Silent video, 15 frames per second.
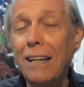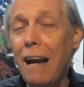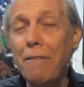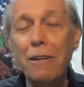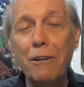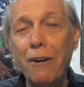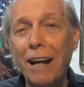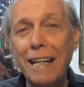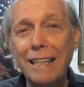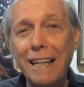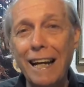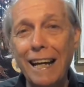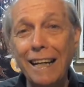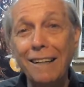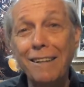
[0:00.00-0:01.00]
Have a great
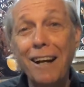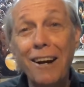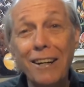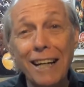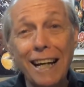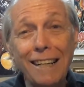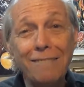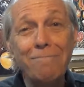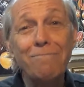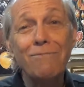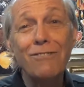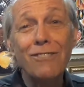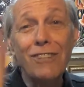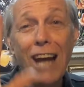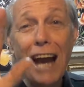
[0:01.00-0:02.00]
day. Okay?
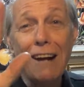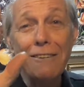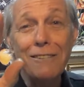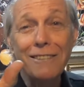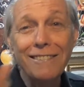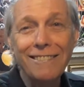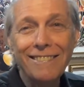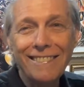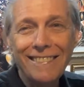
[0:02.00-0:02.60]
Ciao.